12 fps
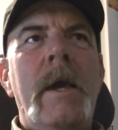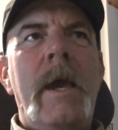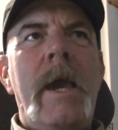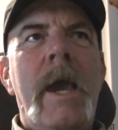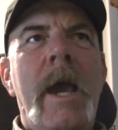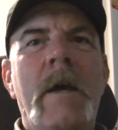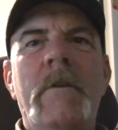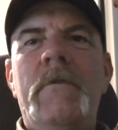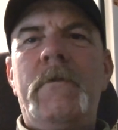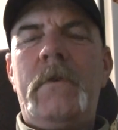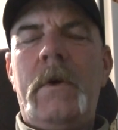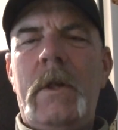and
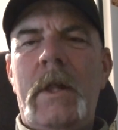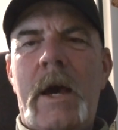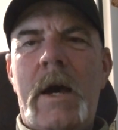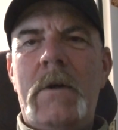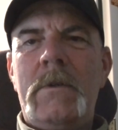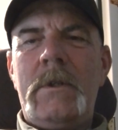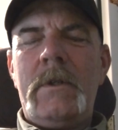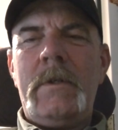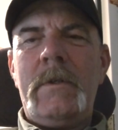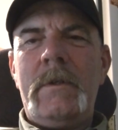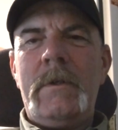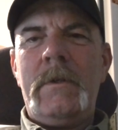fill out
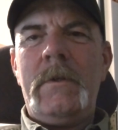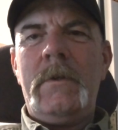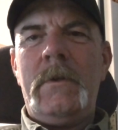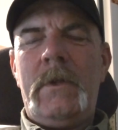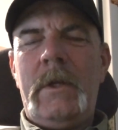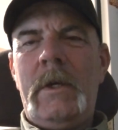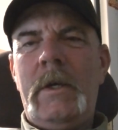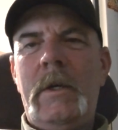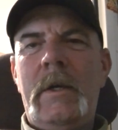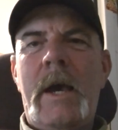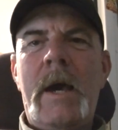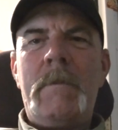
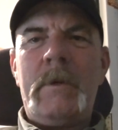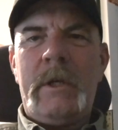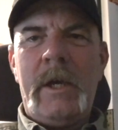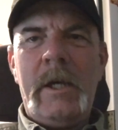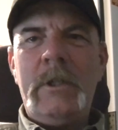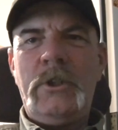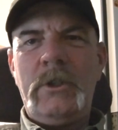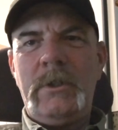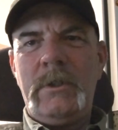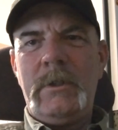the application